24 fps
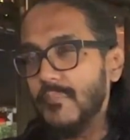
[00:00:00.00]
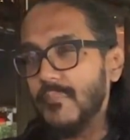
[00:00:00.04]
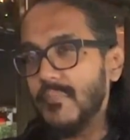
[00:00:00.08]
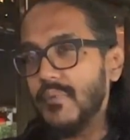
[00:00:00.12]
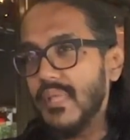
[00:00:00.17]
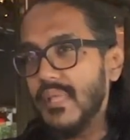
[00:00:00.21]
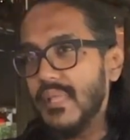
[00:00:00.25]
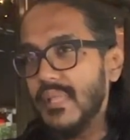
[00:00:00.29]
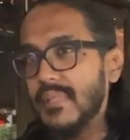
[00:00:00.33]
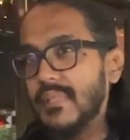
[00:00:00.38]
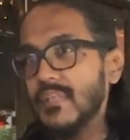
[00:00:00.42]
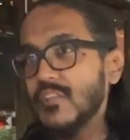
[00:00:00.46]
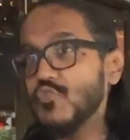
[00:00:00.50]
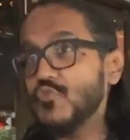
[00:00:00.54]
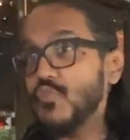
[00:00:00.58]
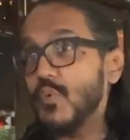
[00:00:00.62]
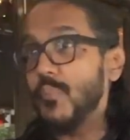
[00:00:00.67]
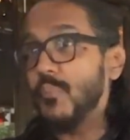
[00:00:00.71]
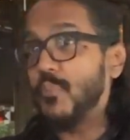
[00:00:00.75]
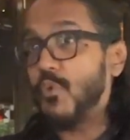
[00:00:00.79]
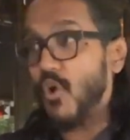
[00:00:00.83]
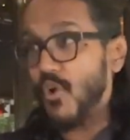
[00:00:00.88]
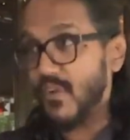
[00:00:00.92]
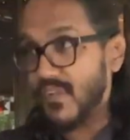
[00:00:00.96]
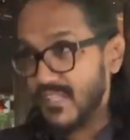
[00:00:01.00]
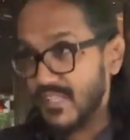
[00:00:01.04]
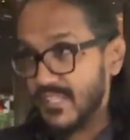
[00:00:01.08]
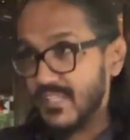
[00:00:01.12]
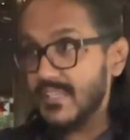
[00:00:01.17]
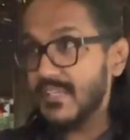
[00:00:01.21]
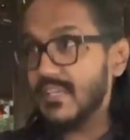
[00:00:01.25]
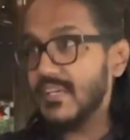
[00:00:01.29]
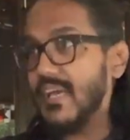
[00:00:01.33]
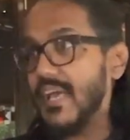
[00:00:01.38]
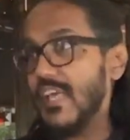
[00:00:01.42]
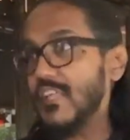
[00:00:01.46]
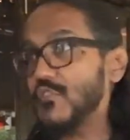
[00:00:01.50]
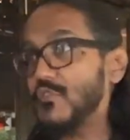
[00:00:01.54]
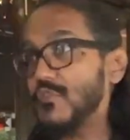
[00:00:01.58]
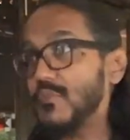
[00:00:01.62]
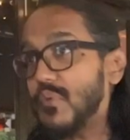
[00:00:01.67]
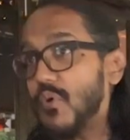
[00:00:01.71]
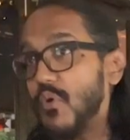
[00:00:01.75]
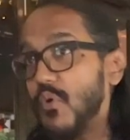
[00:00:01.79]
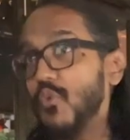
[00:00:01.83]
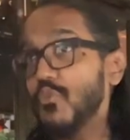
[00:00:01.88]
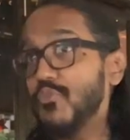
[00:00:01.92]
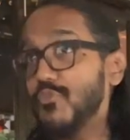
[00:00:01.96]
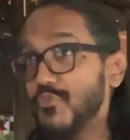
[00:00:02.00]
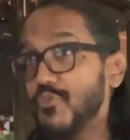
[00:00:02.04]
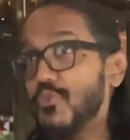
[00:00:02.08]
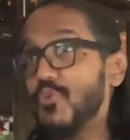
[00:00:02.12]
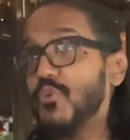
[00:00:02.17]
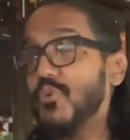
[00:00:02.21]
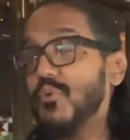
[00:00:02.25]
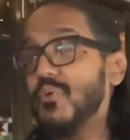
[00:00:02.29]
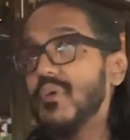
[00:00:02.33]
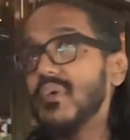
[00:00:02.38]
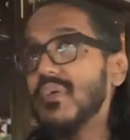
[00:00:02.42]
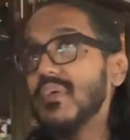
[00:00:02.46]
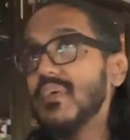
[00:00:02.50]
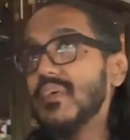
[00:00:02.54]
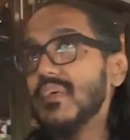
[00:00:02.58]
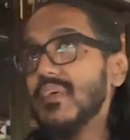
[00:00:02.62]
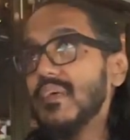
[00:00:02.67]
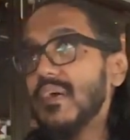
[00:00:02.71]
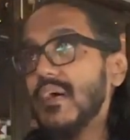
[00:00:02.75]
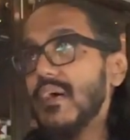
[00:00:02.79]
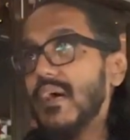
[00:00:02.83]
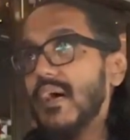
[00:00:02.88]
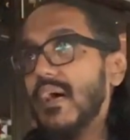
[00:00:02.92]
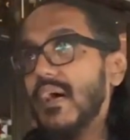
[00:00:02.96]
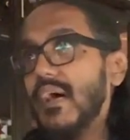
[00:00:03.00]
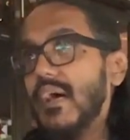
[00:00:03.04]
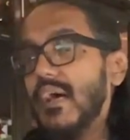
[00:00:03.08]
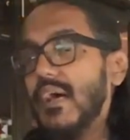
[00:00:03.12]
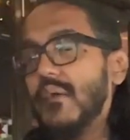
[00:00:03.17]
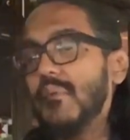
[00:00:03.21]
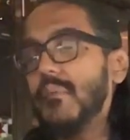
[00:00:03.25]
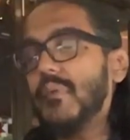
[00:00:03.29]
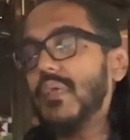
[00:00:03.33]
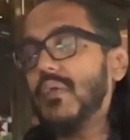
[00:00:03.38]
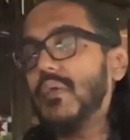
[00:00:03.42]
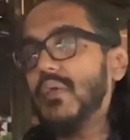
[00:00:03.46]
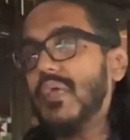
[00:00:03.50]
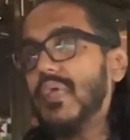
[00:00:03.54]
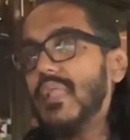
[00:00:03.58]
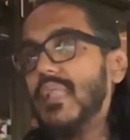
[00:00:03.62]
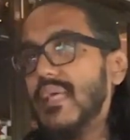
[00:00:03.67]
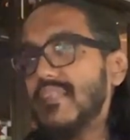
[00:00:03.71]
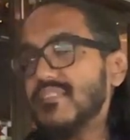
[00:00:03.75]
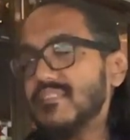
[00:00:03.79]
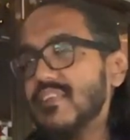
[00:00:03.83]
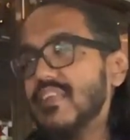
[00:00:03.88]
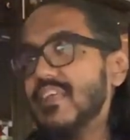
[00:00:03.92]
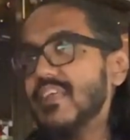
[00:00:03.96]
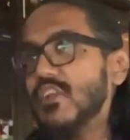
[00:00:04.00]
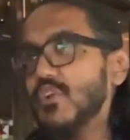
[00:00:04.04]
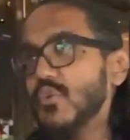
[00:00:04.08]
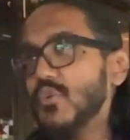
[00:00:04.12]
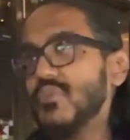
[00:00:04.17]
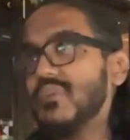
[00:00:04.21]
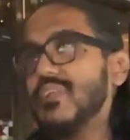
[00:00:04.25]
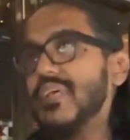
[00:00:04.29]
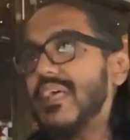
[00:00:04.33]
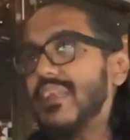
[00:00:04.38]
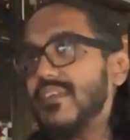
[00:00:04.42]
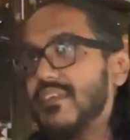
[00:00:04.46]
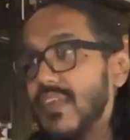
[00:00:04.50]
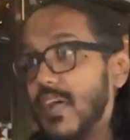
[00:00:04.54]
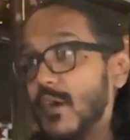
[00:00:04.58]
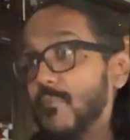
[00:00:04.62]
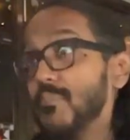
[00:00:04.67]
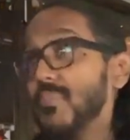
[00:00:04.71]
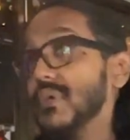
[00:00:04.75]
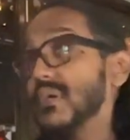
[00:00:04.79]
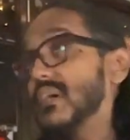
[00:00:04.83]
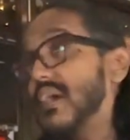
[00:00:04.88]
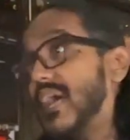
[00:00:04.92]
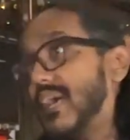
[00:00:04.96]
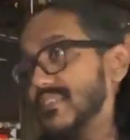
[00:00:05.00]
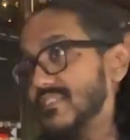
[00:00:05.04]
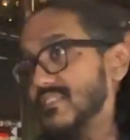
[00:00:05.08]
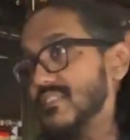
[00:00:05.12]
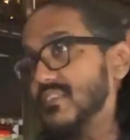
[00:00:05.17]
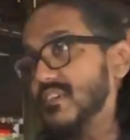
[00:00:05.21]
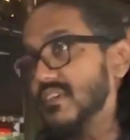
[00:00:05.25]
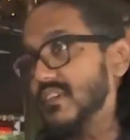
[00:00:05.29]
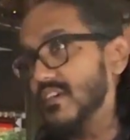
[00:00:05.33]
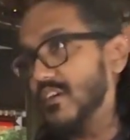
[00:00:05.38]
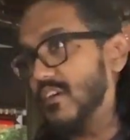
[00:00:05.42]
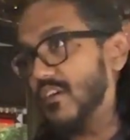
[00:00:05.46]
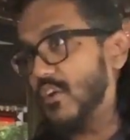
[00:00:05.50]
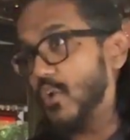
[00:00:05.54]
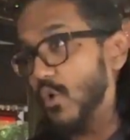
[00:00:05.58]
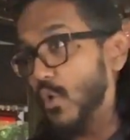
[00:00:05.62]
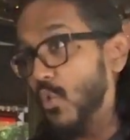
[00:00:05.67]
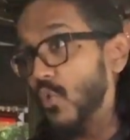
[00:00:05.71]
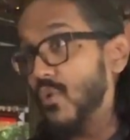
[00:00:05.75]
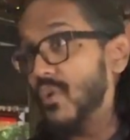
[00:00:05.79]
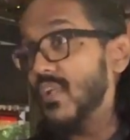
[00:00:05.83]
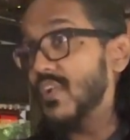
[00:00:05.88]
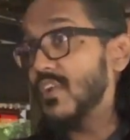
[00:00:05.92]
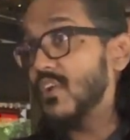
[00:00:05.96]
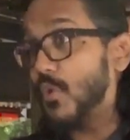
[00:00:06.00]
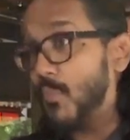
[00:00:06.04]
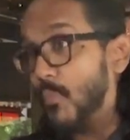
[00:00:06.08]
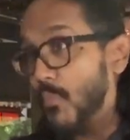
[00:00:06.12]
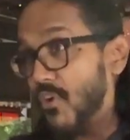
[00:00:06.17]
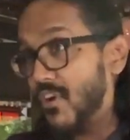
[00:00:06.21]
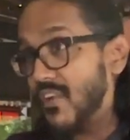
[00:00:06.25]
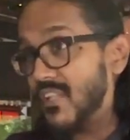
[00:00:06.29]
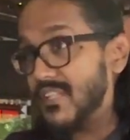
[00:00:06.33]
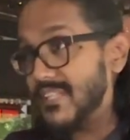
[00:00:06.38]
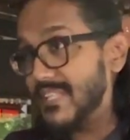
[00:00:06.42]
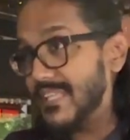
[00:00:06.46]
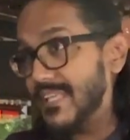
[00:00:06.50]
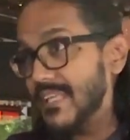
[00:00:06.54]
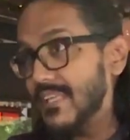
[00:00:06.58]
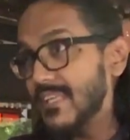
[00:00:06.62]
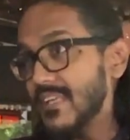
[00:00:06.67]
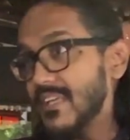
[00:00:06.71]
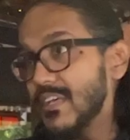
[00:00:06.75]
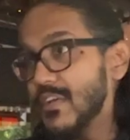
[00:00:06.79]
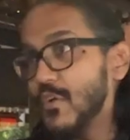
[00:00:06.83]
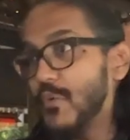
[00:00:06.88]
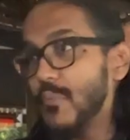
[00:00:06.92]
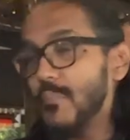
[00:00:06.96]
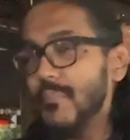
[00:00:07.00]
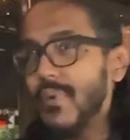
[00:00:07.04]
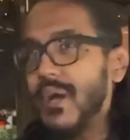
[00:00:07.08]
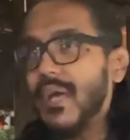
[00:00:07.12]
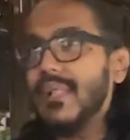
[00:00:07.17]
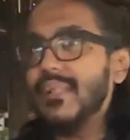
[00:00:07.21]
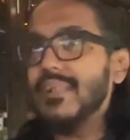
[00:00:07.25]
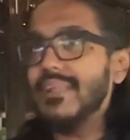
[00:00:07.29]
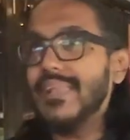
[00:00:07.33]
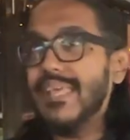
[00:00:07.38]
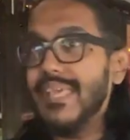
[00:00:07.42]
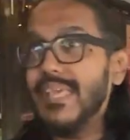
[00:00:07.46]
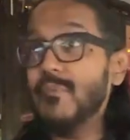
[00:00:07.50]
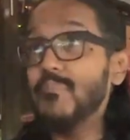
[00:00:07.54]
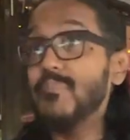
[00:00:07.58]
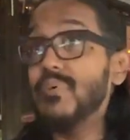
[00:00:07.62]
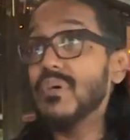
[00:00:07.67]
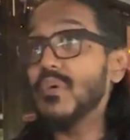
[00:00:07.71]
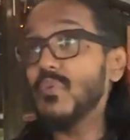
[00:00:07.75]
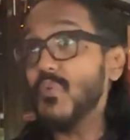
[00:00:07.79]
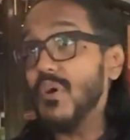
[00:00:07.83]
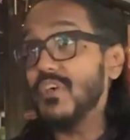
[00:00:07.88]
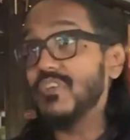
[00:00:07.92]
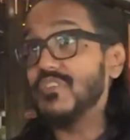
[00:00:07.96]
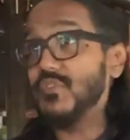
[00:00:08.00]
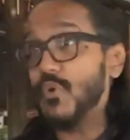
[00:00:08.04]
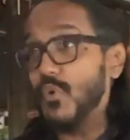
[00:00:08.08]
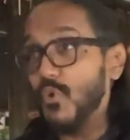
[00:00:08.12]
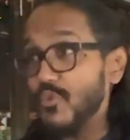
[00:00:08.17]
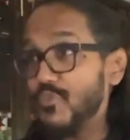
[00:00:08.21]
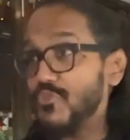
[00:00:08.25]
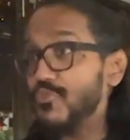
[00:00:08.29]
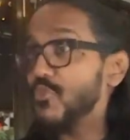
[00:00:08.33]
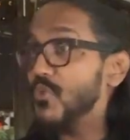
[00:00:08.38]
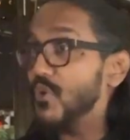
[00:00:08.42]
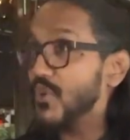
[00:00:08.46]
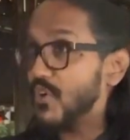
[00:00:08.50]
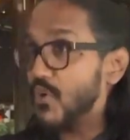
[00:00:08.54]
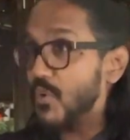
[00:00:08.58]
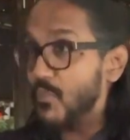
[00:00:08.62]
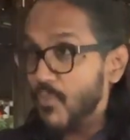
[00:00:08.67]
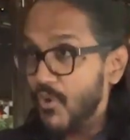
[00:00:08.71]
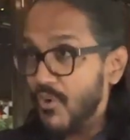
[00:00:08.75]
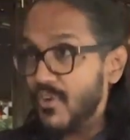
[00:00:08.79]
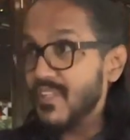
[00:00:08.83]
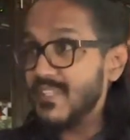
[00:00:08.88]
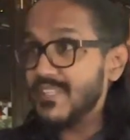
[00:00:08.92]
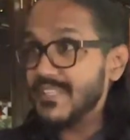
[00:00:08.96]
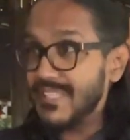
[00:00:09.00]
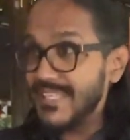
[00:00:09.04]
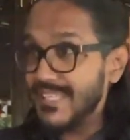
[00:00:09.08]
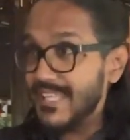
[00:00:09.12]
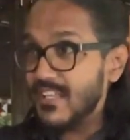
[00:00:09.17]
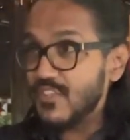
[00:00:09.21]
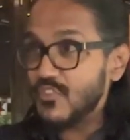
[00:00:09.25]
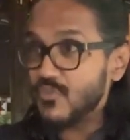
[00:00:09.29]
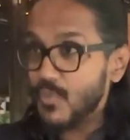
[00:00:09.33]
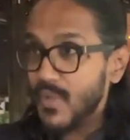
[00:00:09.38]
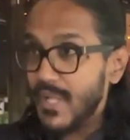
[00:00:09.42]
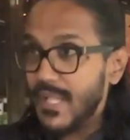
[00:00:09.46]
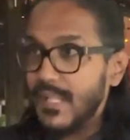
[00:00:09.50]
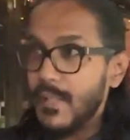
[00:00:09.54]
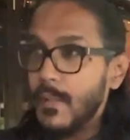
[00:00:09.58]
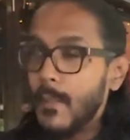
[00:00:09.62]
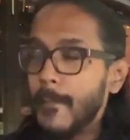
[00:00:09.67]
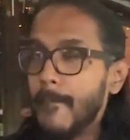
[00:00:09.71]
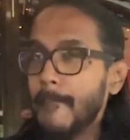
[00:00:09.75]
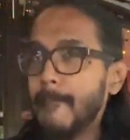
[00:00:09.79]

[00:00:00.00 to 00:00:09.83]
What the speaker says: Indians were brought here, as also it actually looked at rubber as a colonial commodity, but labor was also a commodity as well.